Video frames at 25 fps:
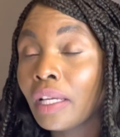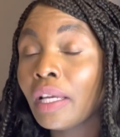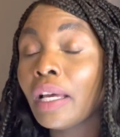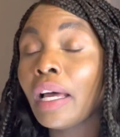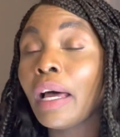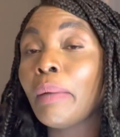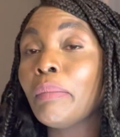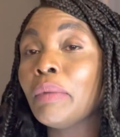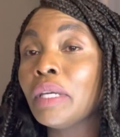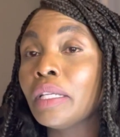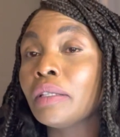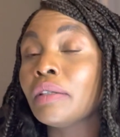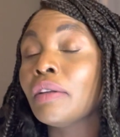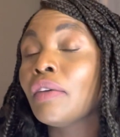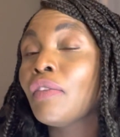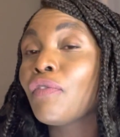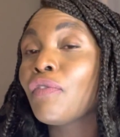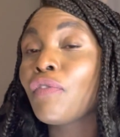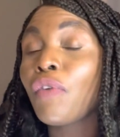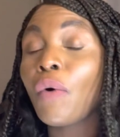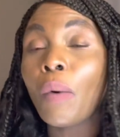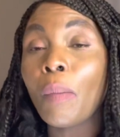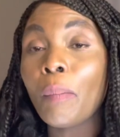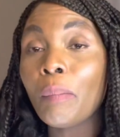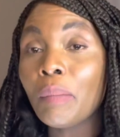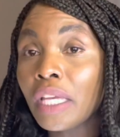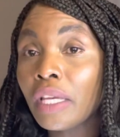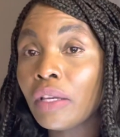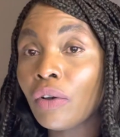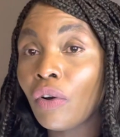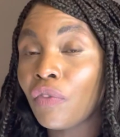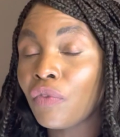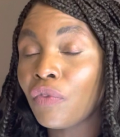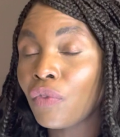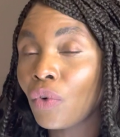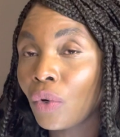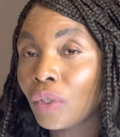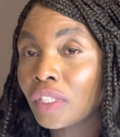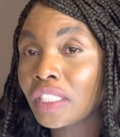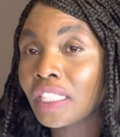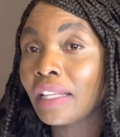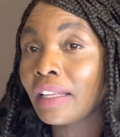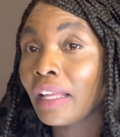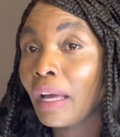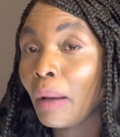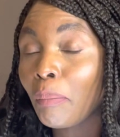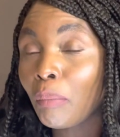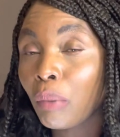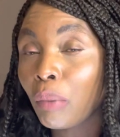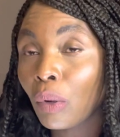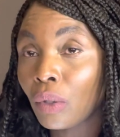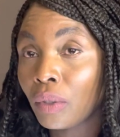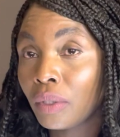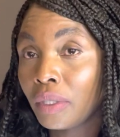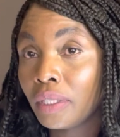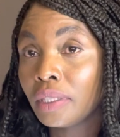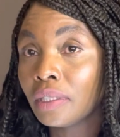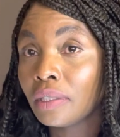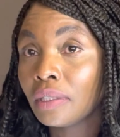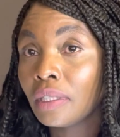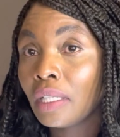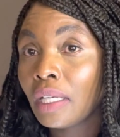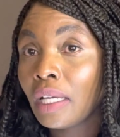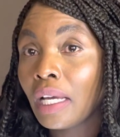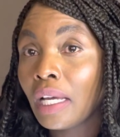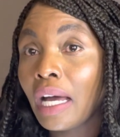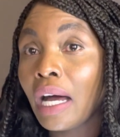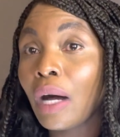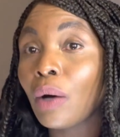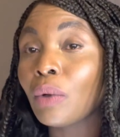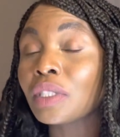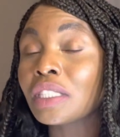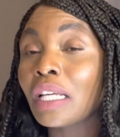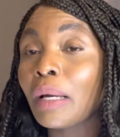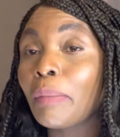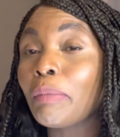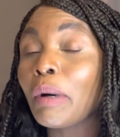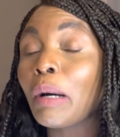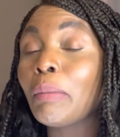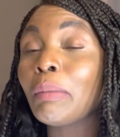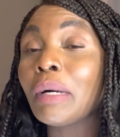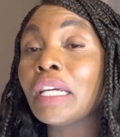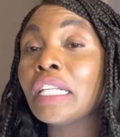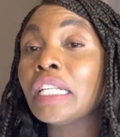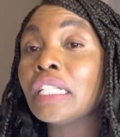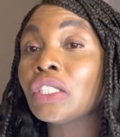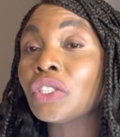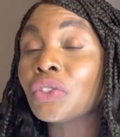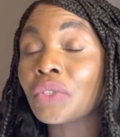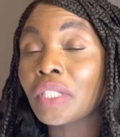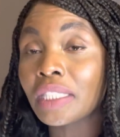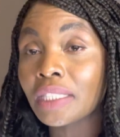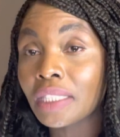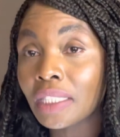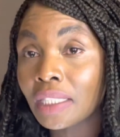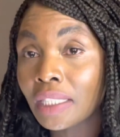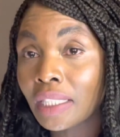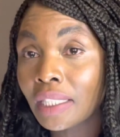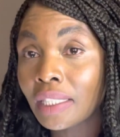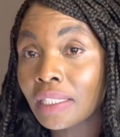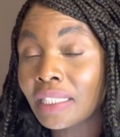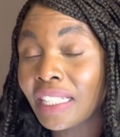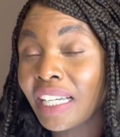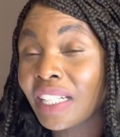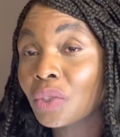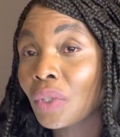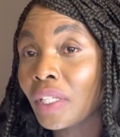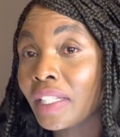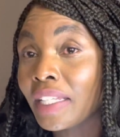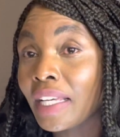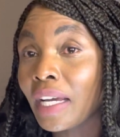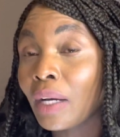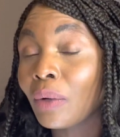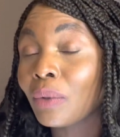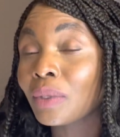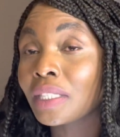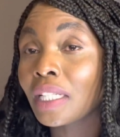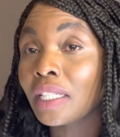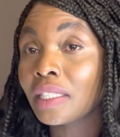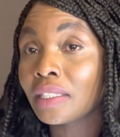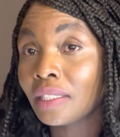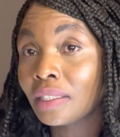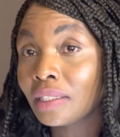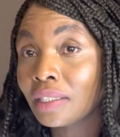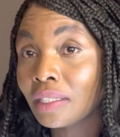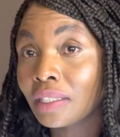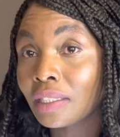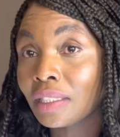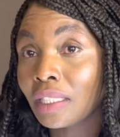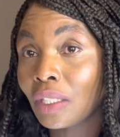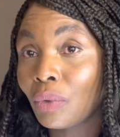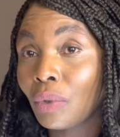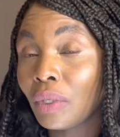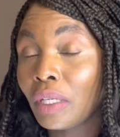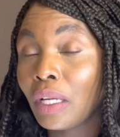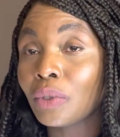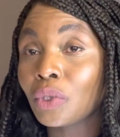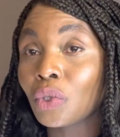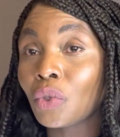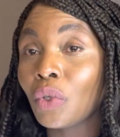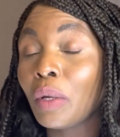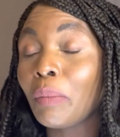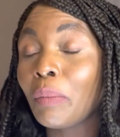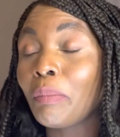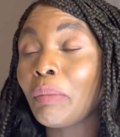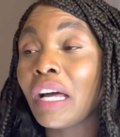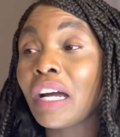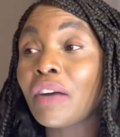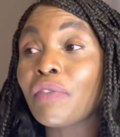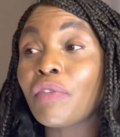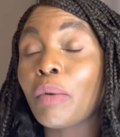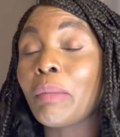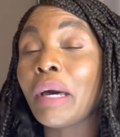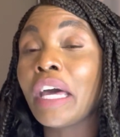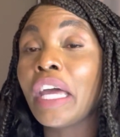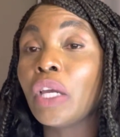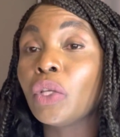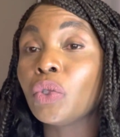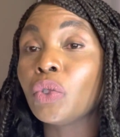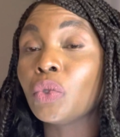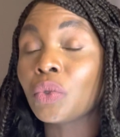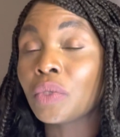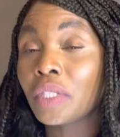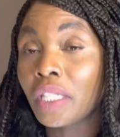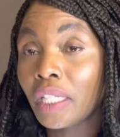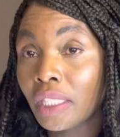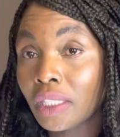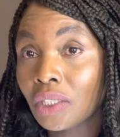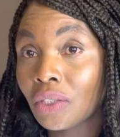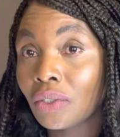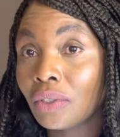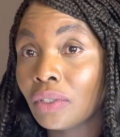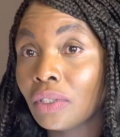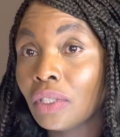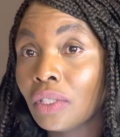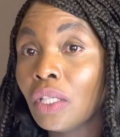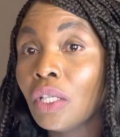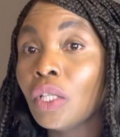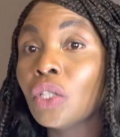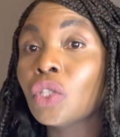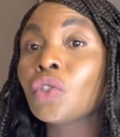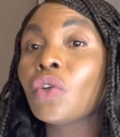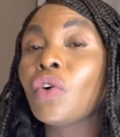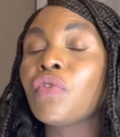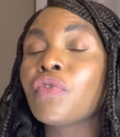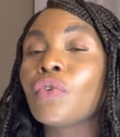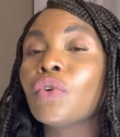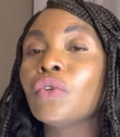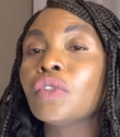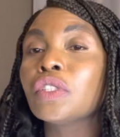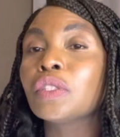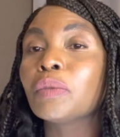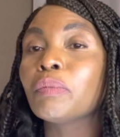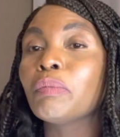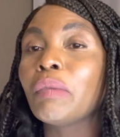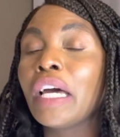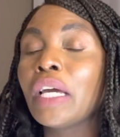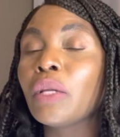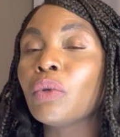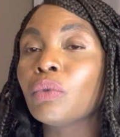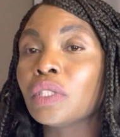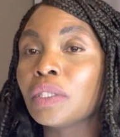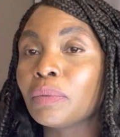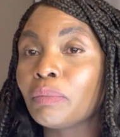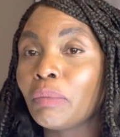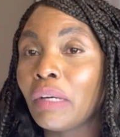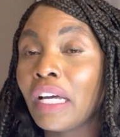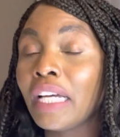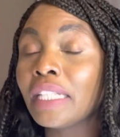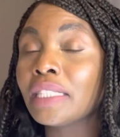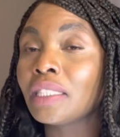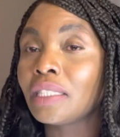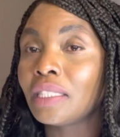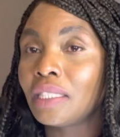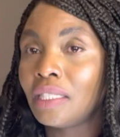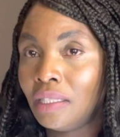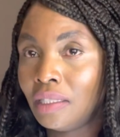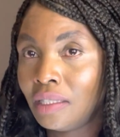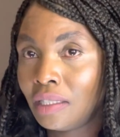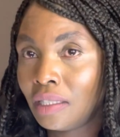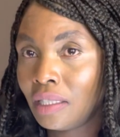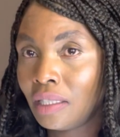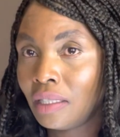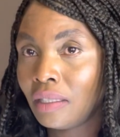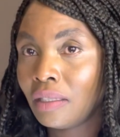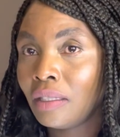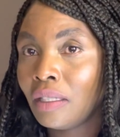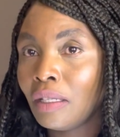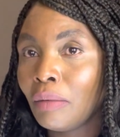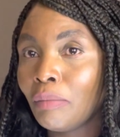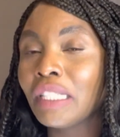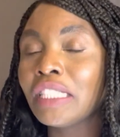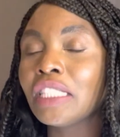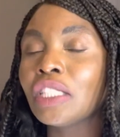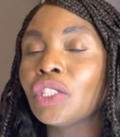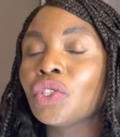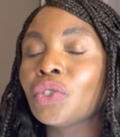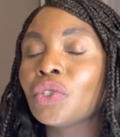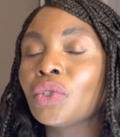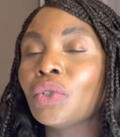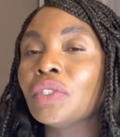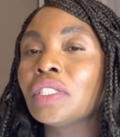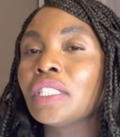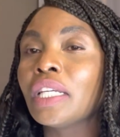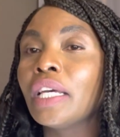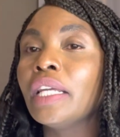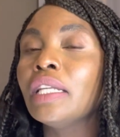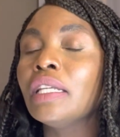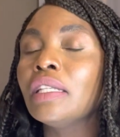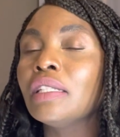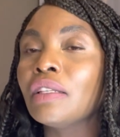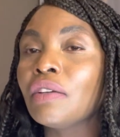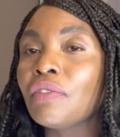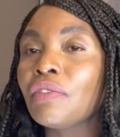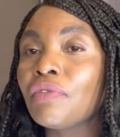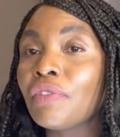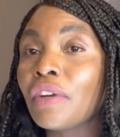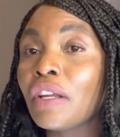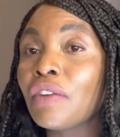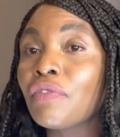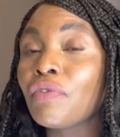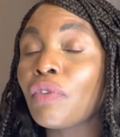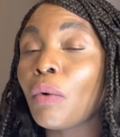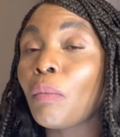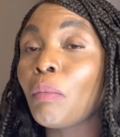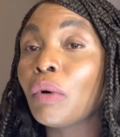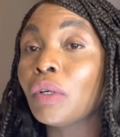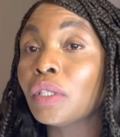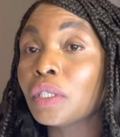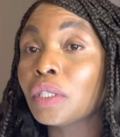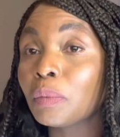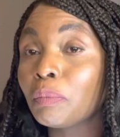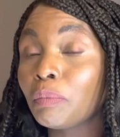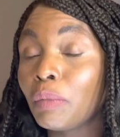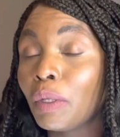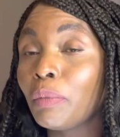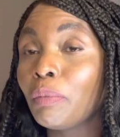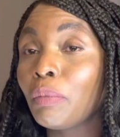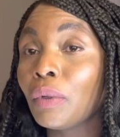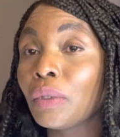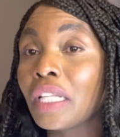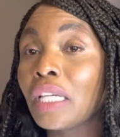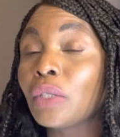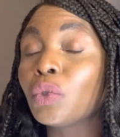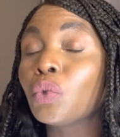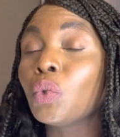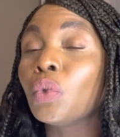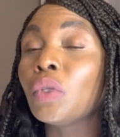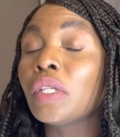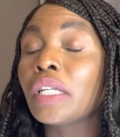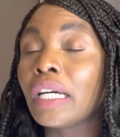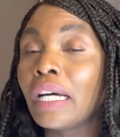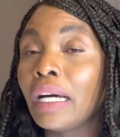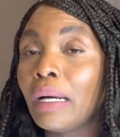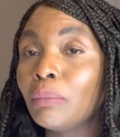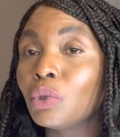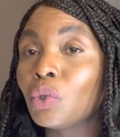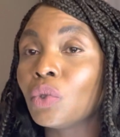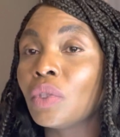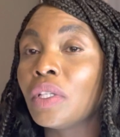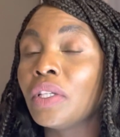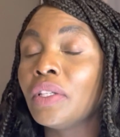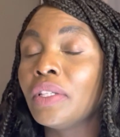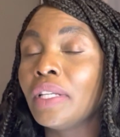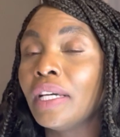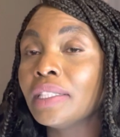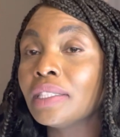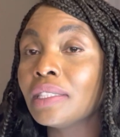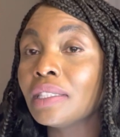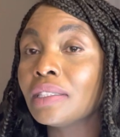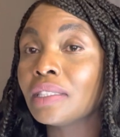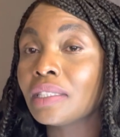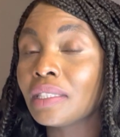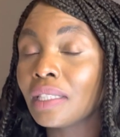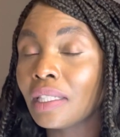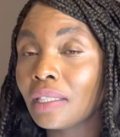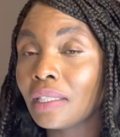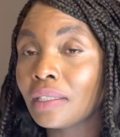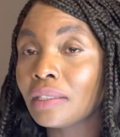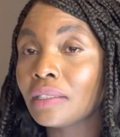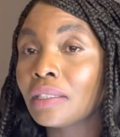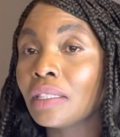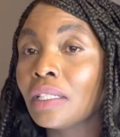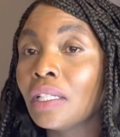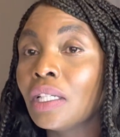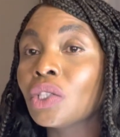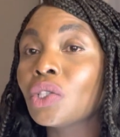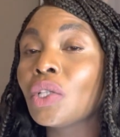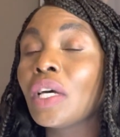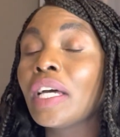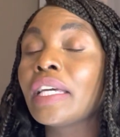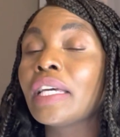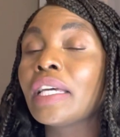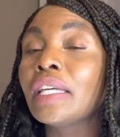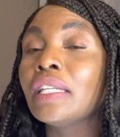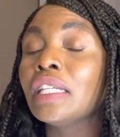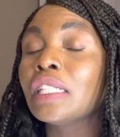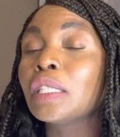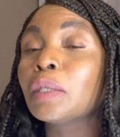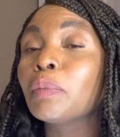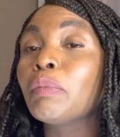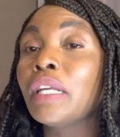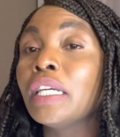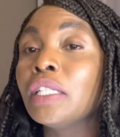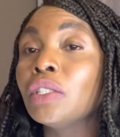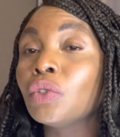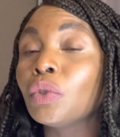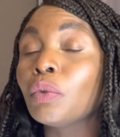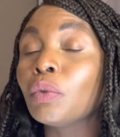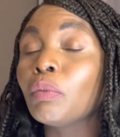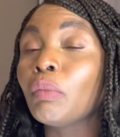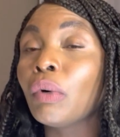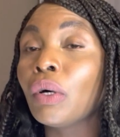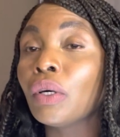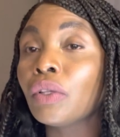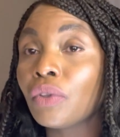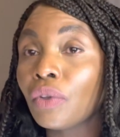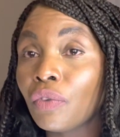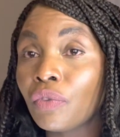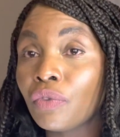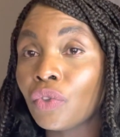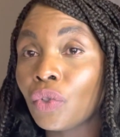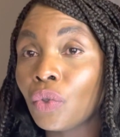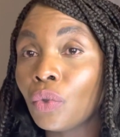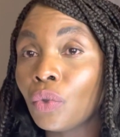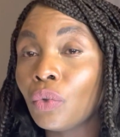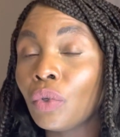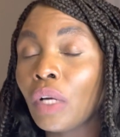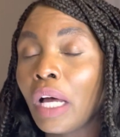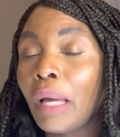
I mean, for me, of course, at that point, I was a permanent resident. Actually, I was a citizen when I was going back for my education. So, of course, mine was much easier. But it's not any different for most people that will come to the United States. So I can explain to both of you.